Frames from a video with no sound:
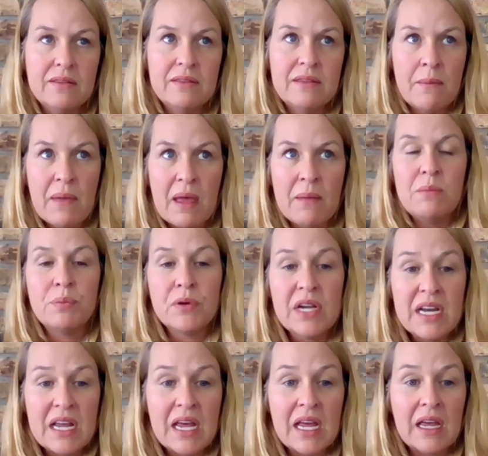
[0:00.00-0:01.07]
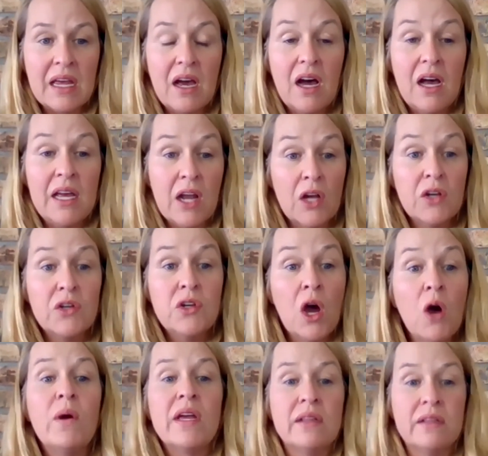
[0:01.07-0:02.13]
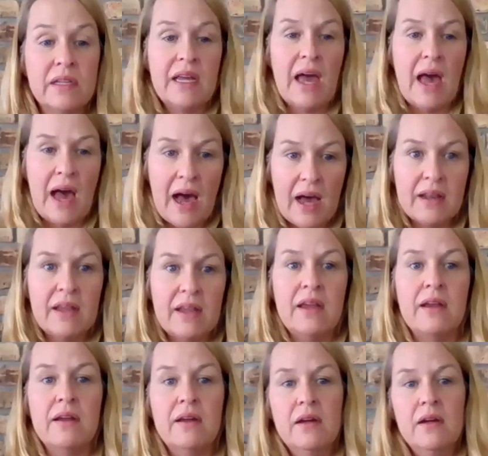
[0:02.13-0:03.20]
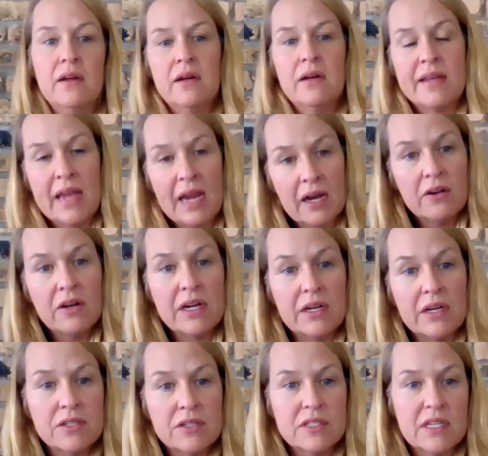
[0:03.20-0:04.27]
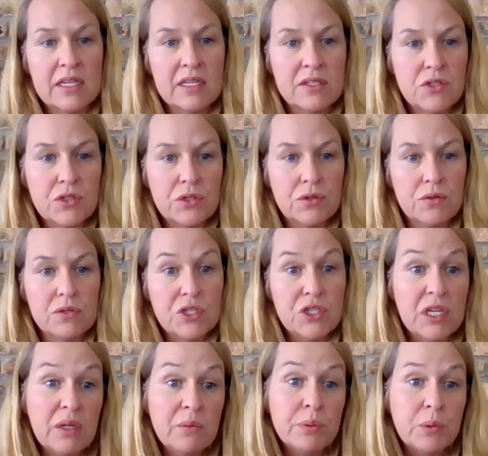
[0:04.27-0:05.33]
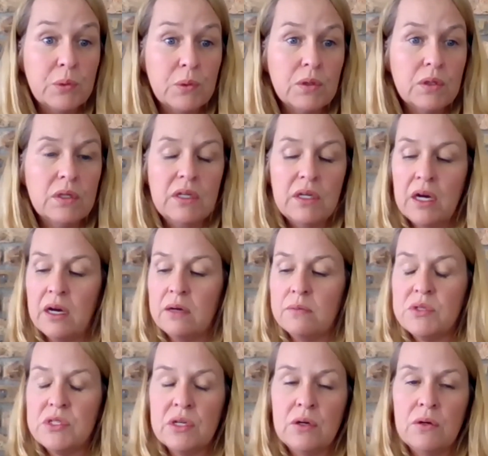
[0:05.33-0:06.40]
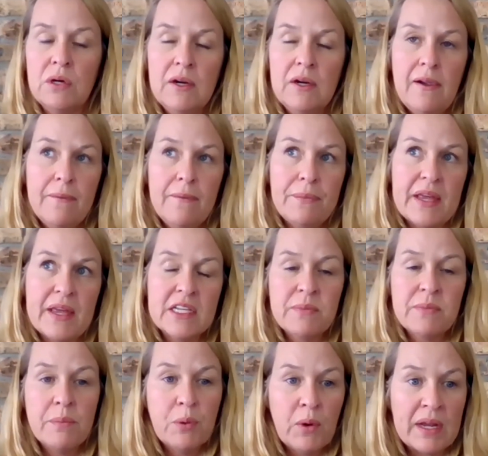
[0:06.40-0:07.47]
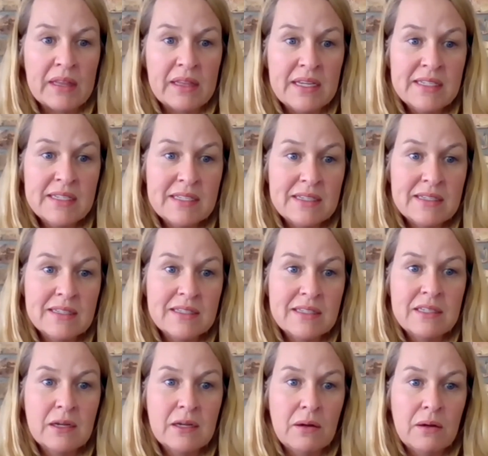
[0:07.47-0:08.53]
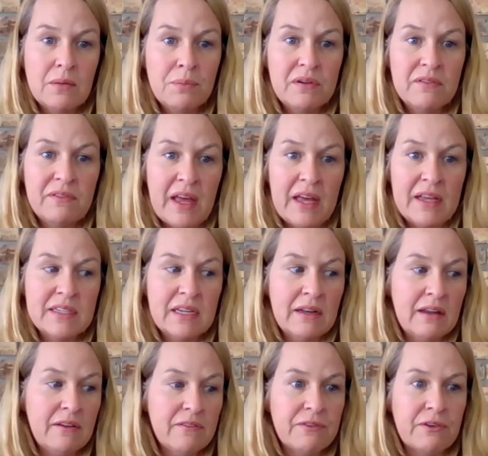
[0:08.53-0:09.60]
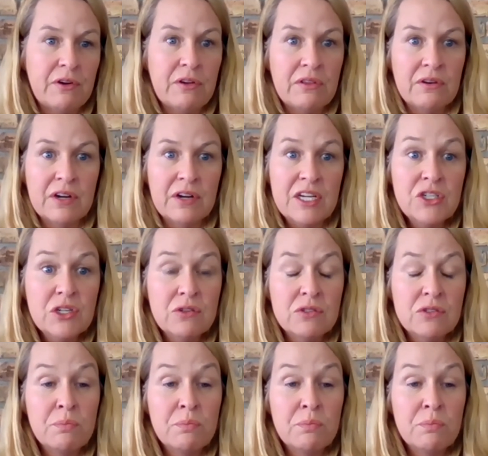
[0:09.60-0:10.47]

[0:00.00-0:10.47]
They may be breeding and unknowingly adding carriers into the gene pool. So I guess my point in this is to prevent any further issues.